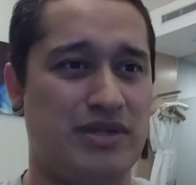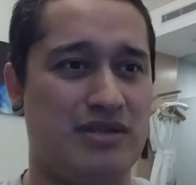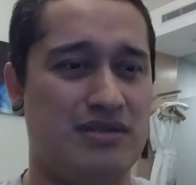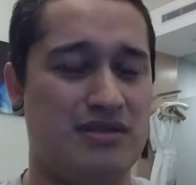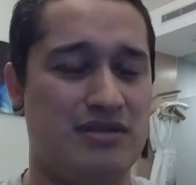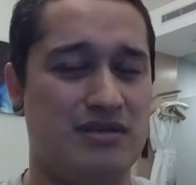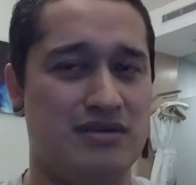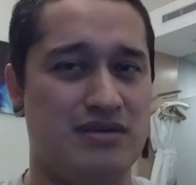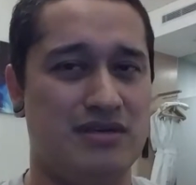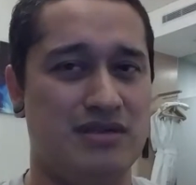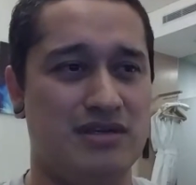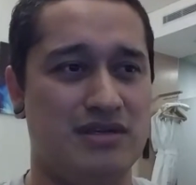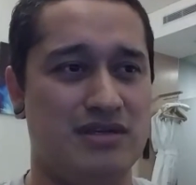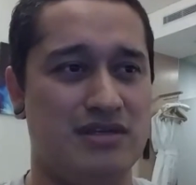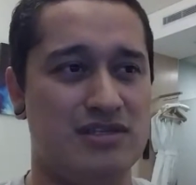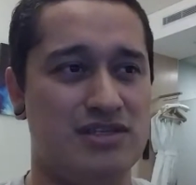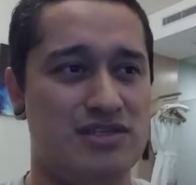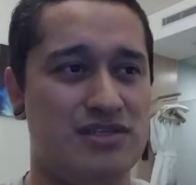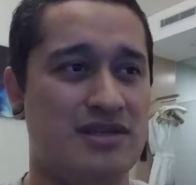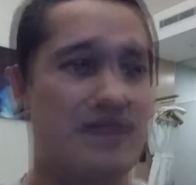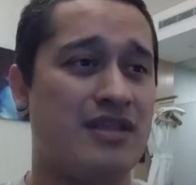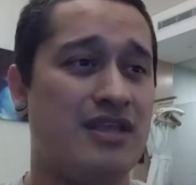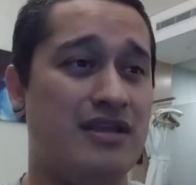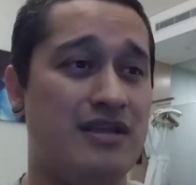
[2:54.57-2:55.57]
your
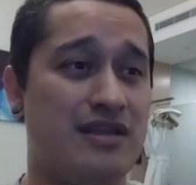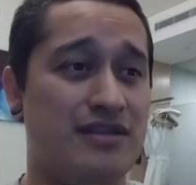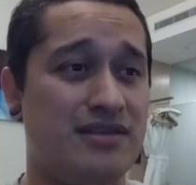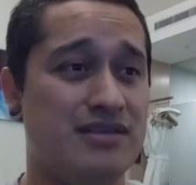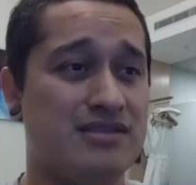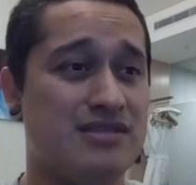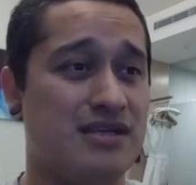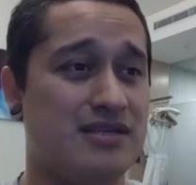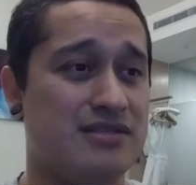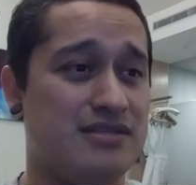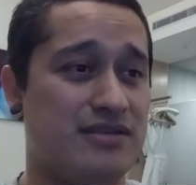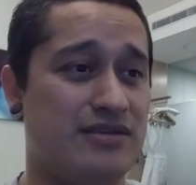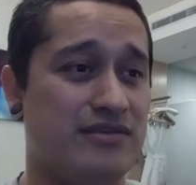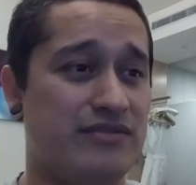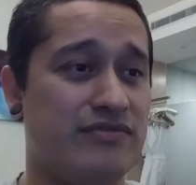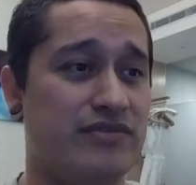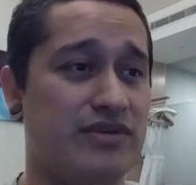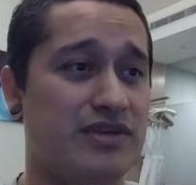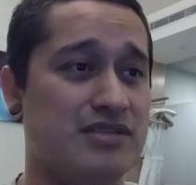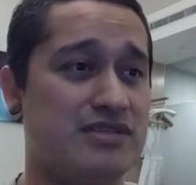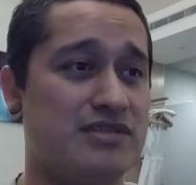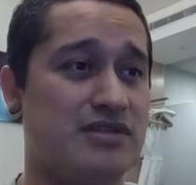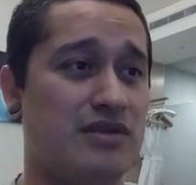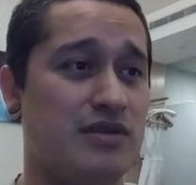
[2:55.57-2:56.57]
luggage. And these kinds of
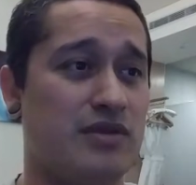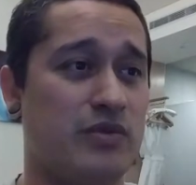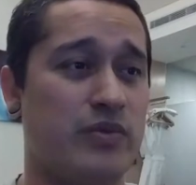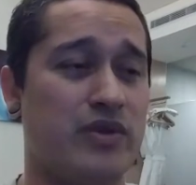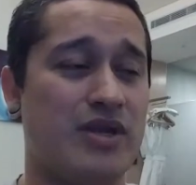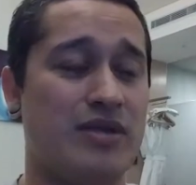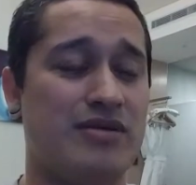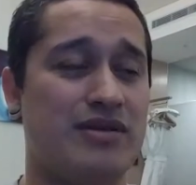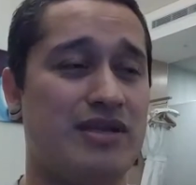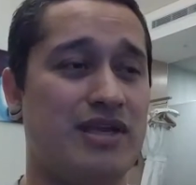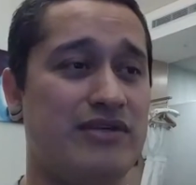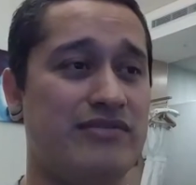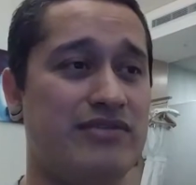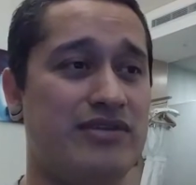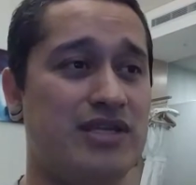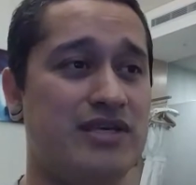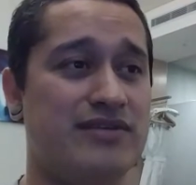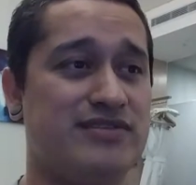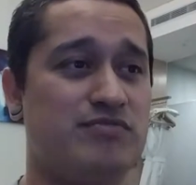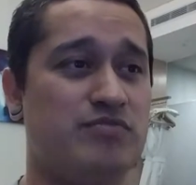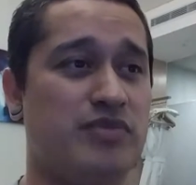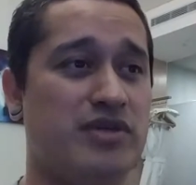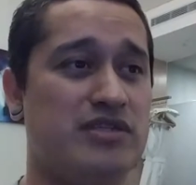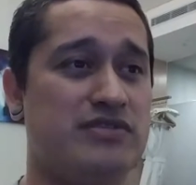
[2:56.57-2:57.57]
events, you want to have
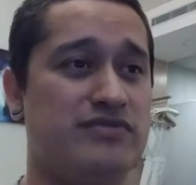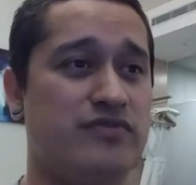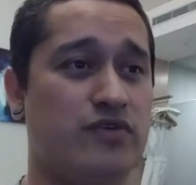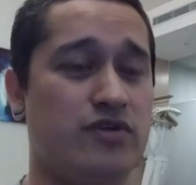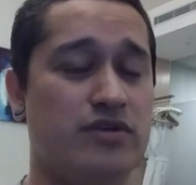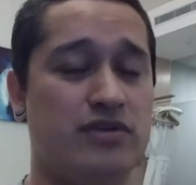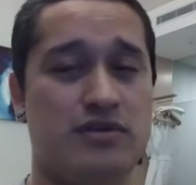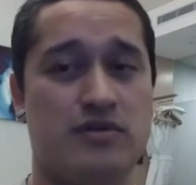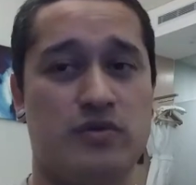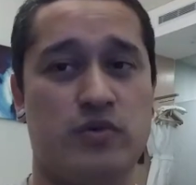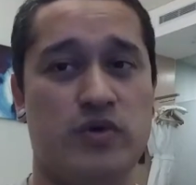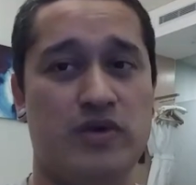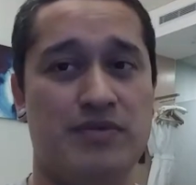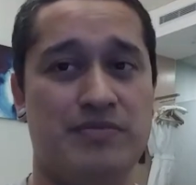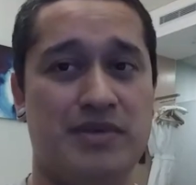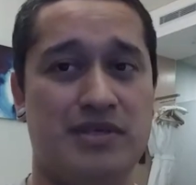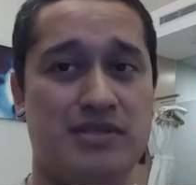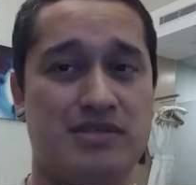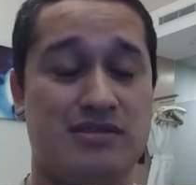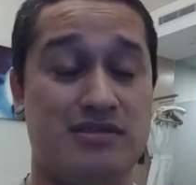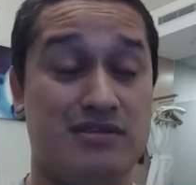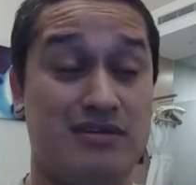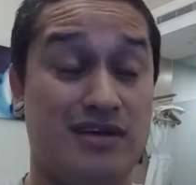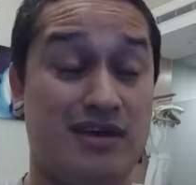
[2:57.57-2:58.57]
enough space for your
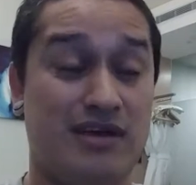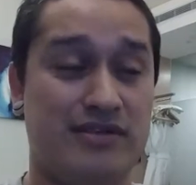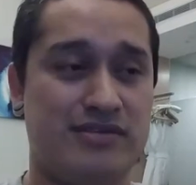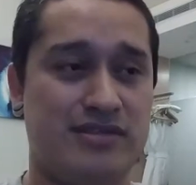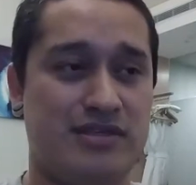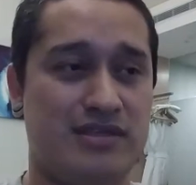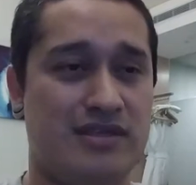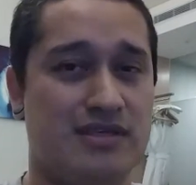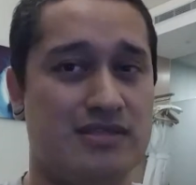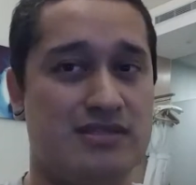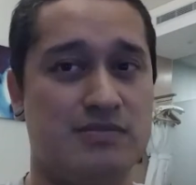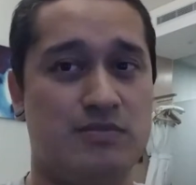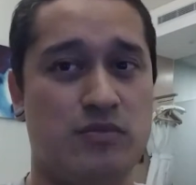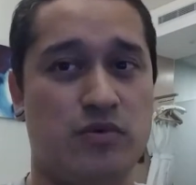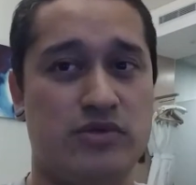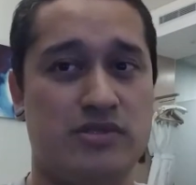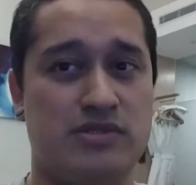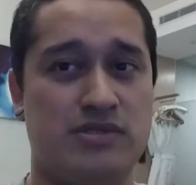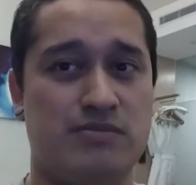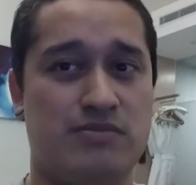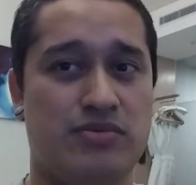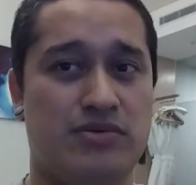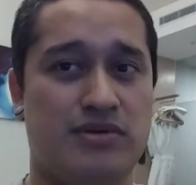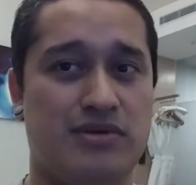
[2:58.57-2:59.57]
equipment. So obviously that's the
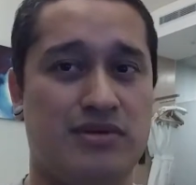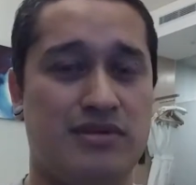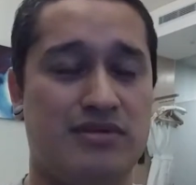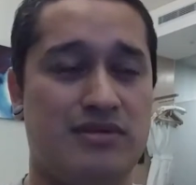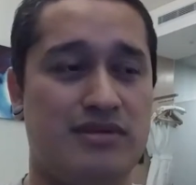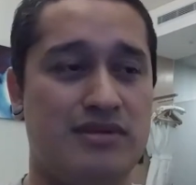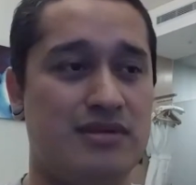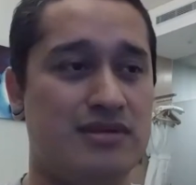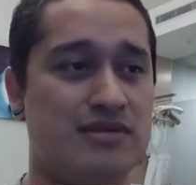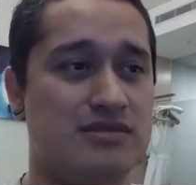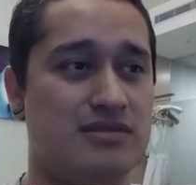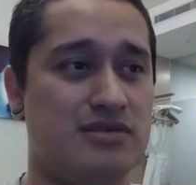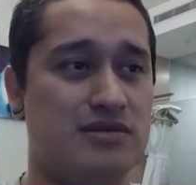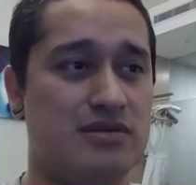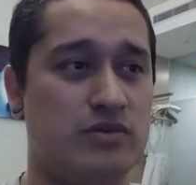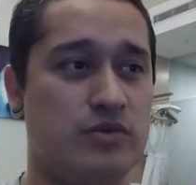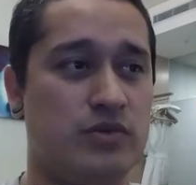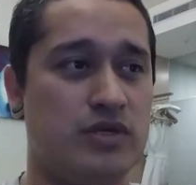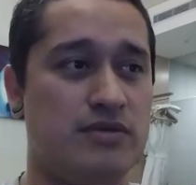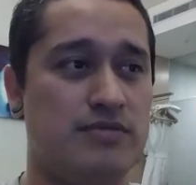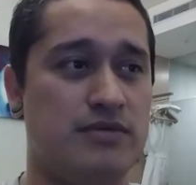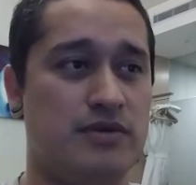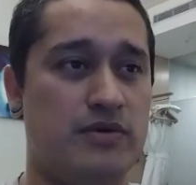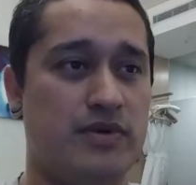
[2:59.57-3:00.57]
most important thing is your
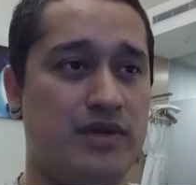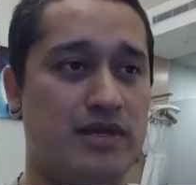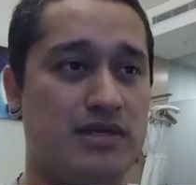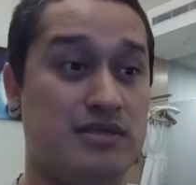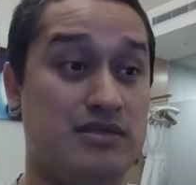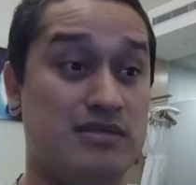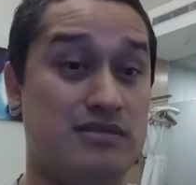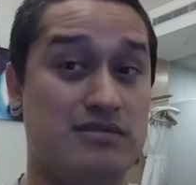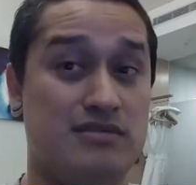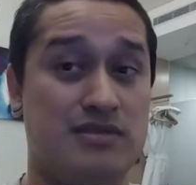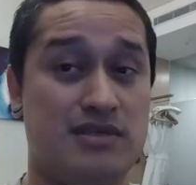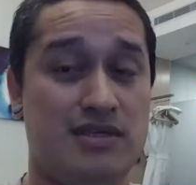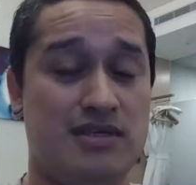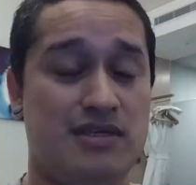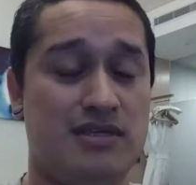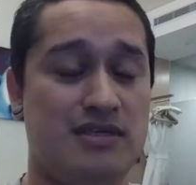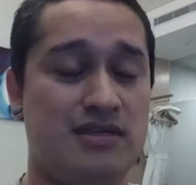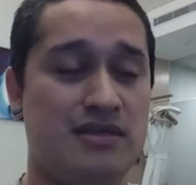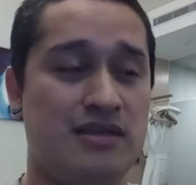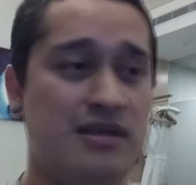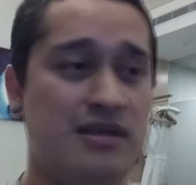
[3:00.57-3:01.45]
equipment, right? Because you need it.